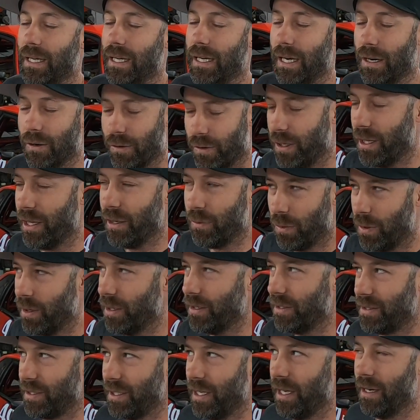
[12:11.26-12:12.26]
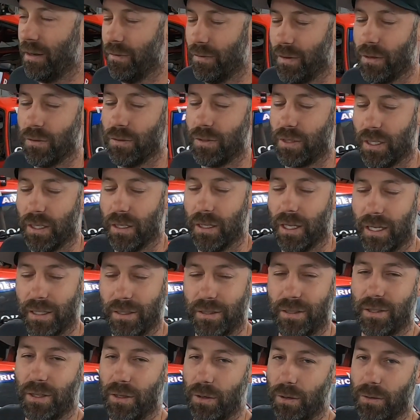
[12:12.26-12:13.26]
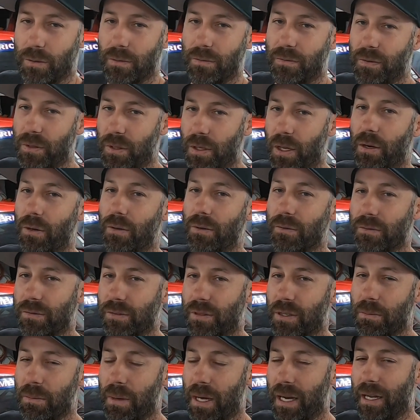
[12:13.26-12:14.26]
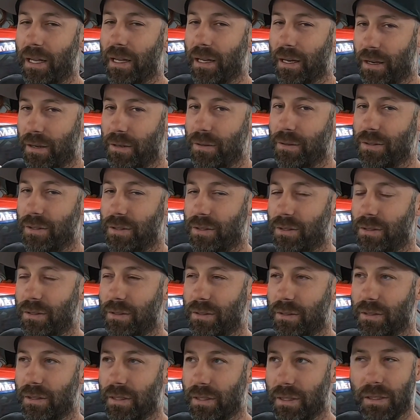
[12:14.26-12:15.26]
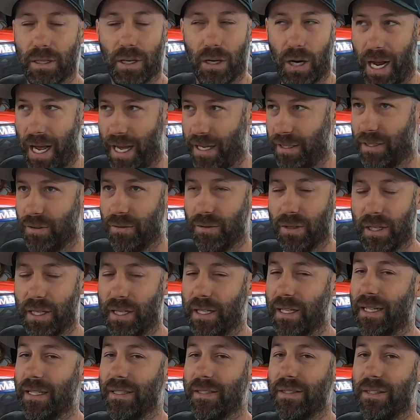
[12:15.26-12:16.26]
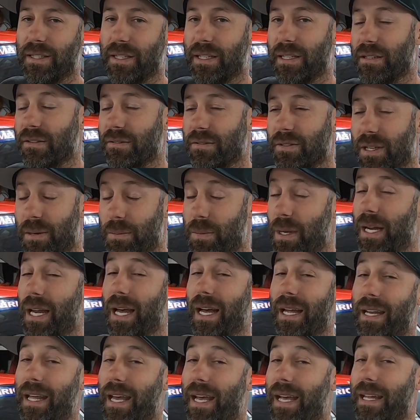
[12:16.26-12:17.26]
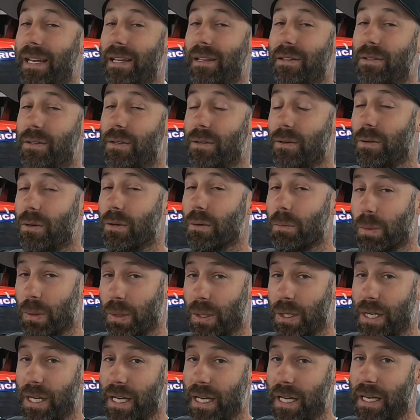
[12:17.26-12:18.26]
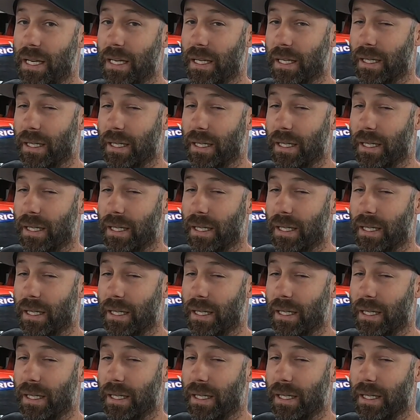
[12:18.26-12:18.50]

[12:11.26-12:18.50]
I really want a set of those taillights. So if you know somebody that knows or has a really nice set of 79 to 82 Capri,